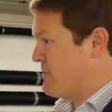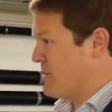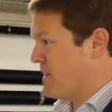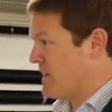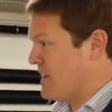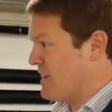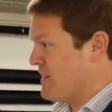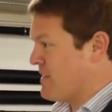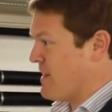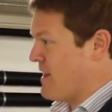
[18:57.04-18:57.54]

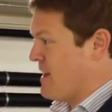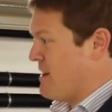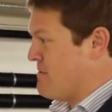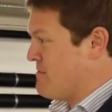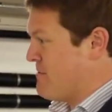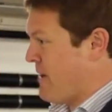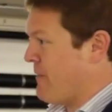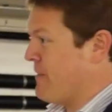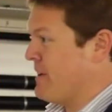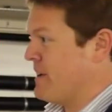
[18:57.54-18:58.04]
cars in
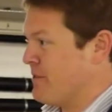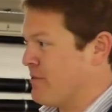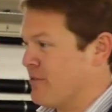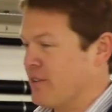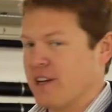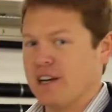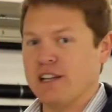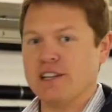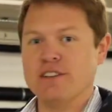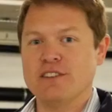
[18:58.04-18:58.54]
very
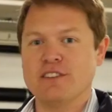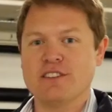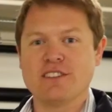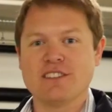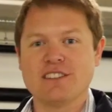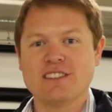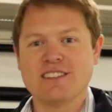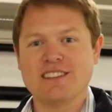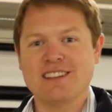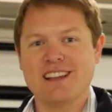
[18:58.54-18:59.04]
different colours,
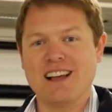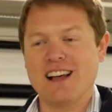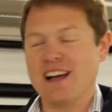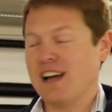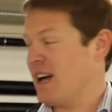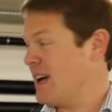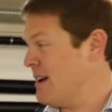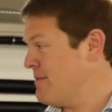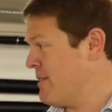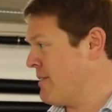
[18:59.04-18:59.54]

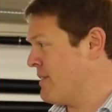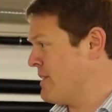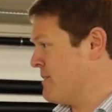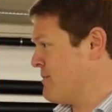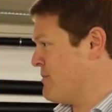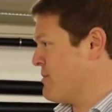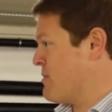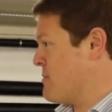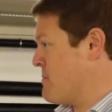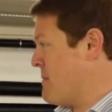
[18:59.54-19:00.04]
very
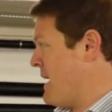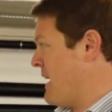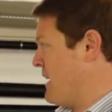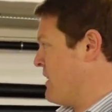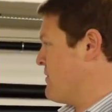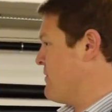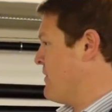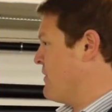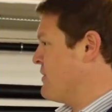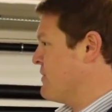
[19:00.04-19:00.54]
different
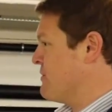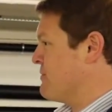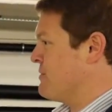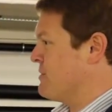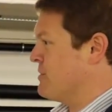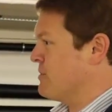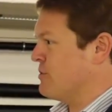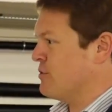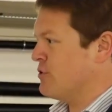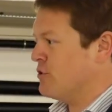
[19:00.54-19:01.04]
specs, very
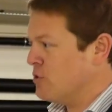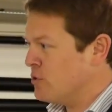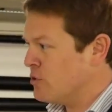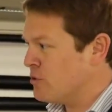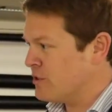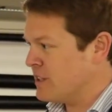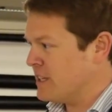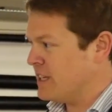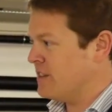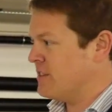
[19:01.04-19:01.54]
different
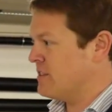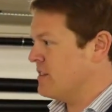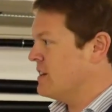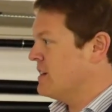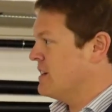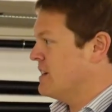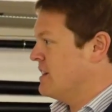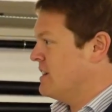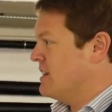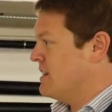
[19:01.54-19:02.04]
stories.
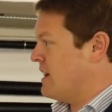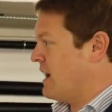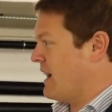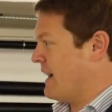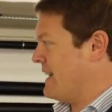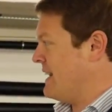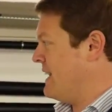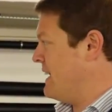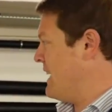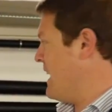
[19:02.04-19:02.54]
I
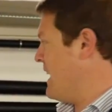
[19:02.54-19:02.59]
clearly